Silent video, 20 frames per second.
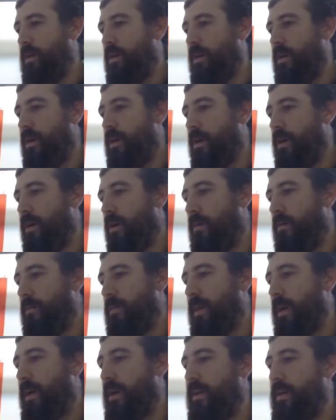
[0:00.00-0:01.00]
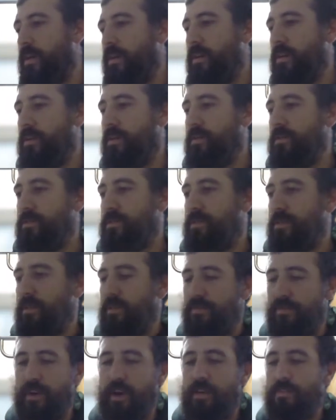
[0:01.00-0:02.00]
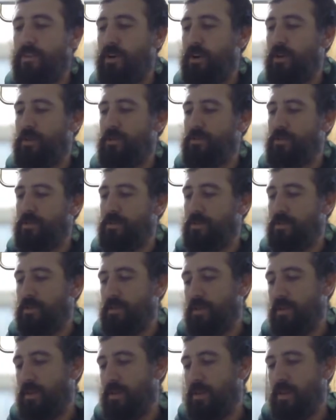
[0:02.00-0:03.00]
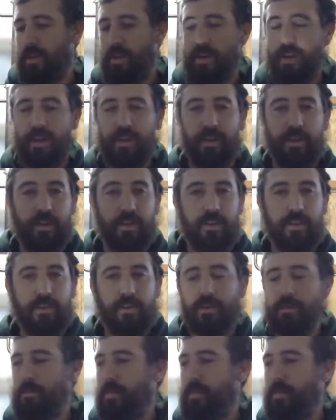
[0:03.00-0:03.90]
That is $5. And, you know,